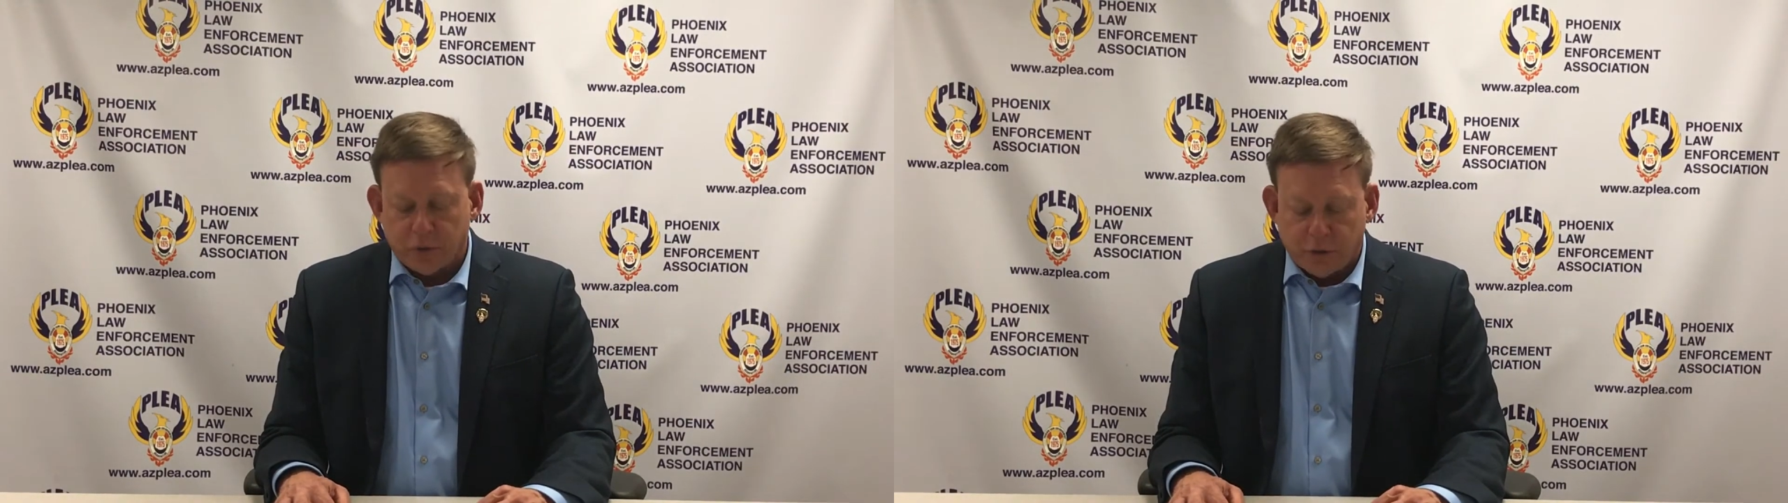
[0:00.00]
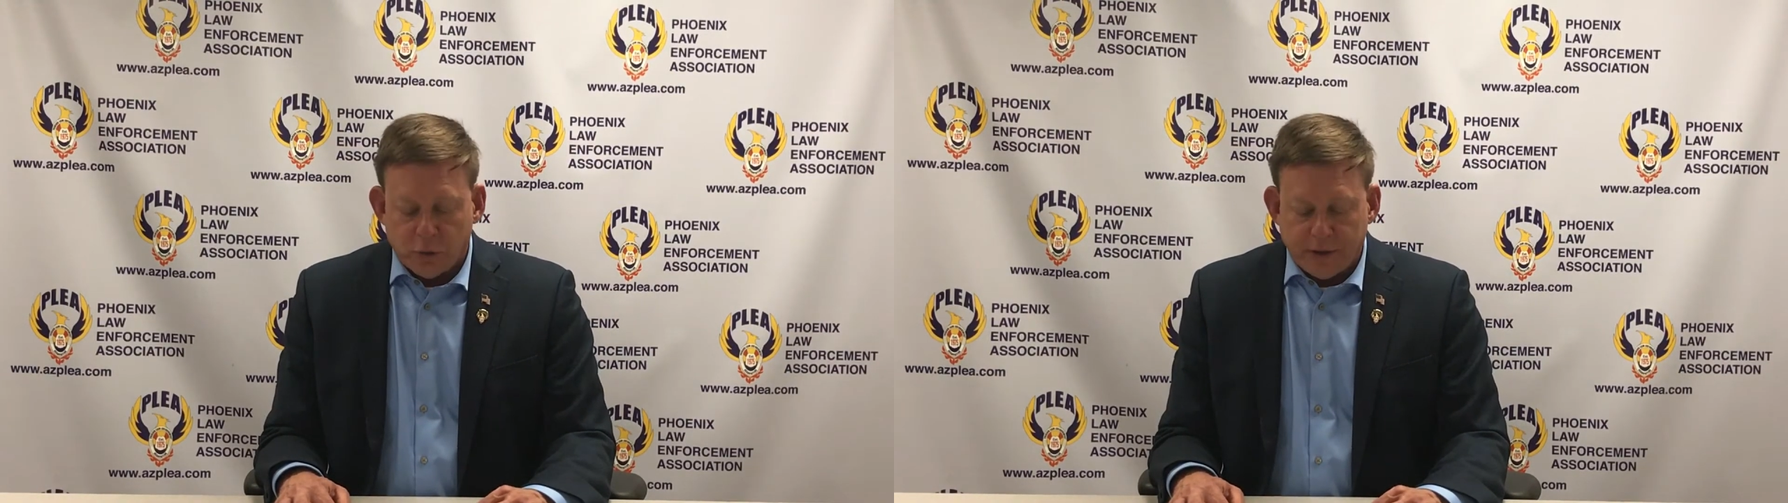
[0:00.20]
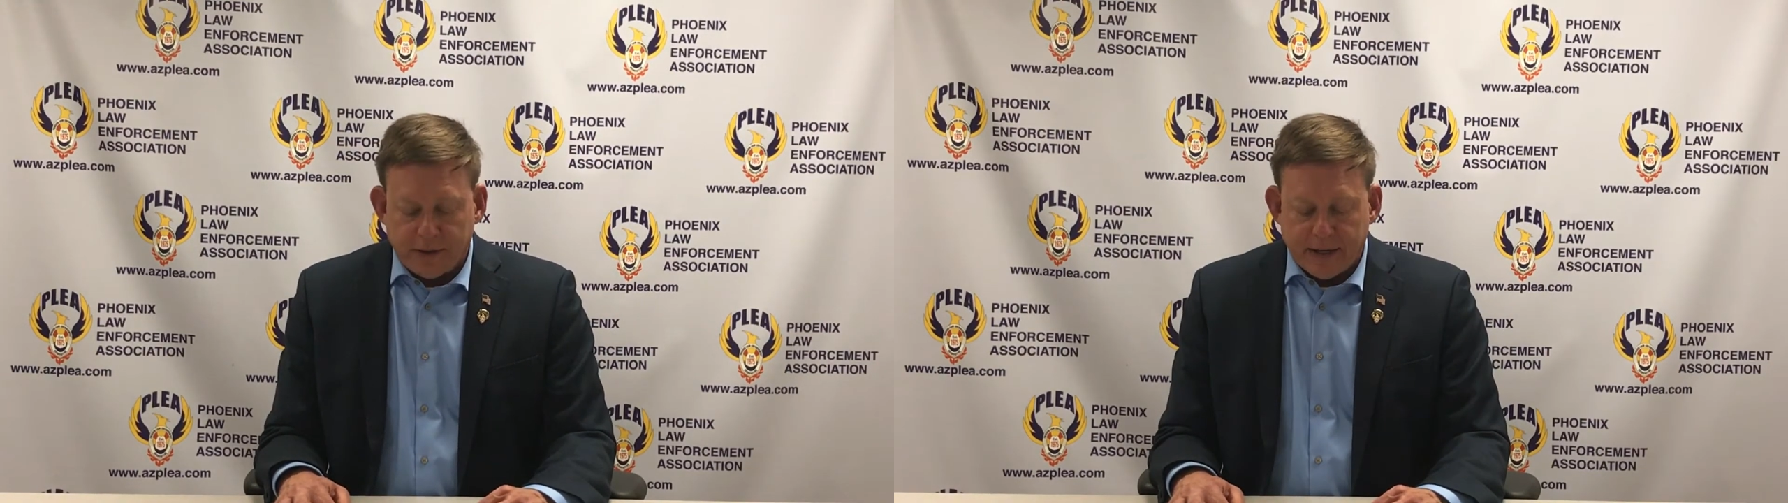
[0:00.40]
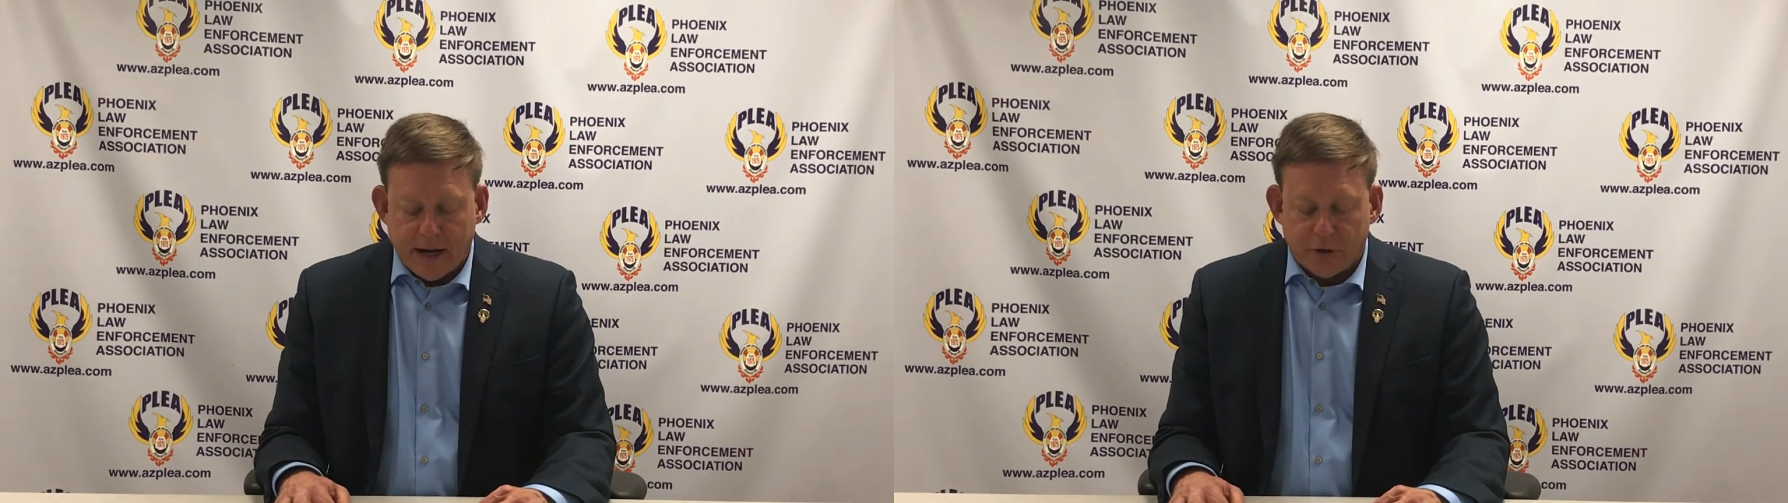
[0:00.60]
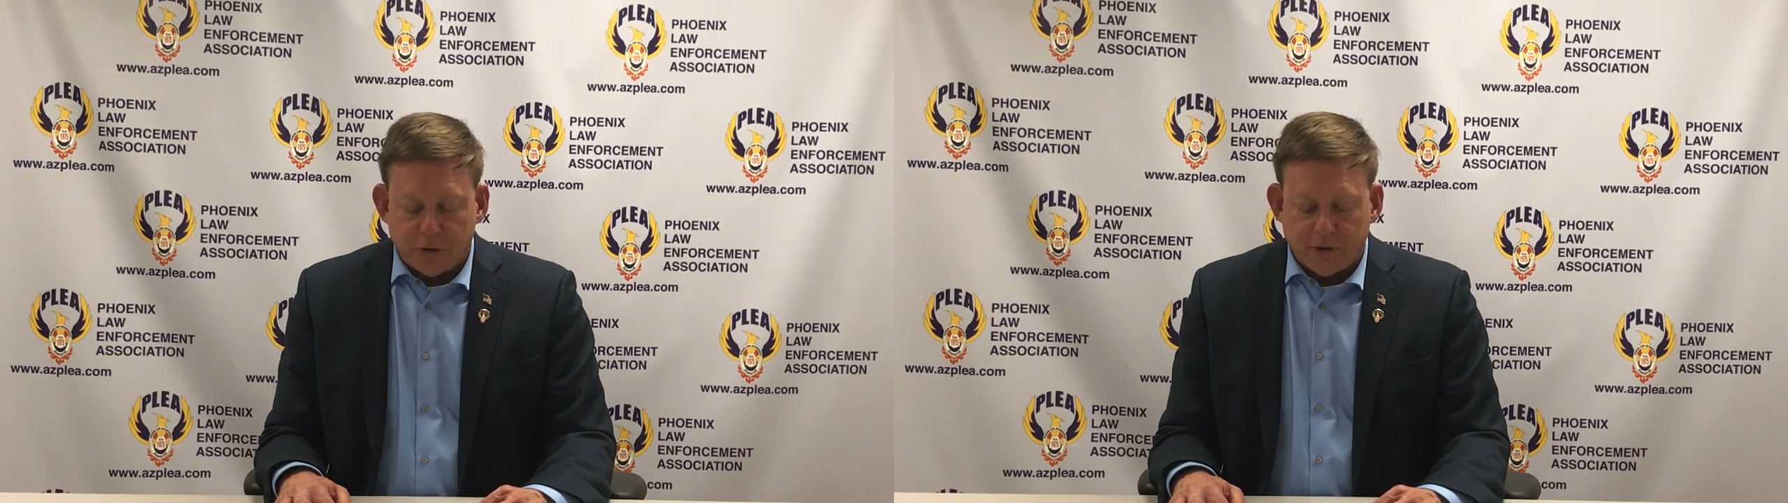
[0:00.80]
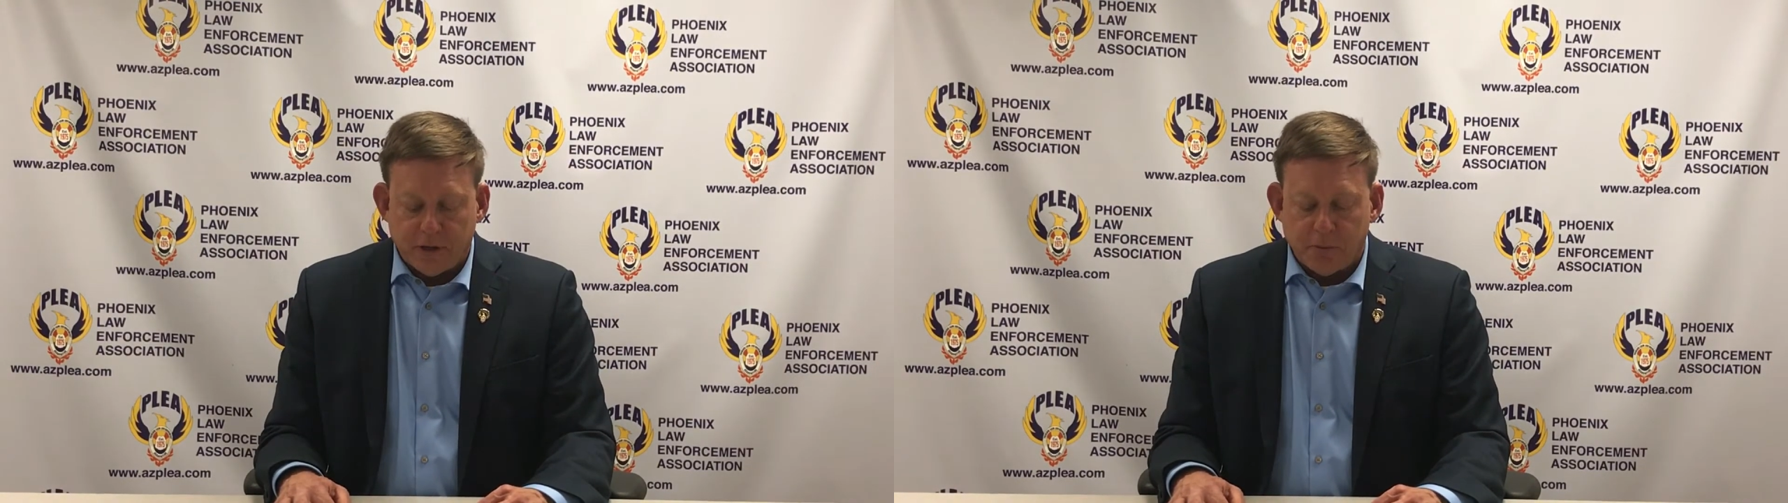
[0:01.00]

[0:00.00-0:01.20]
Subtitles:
with 20,000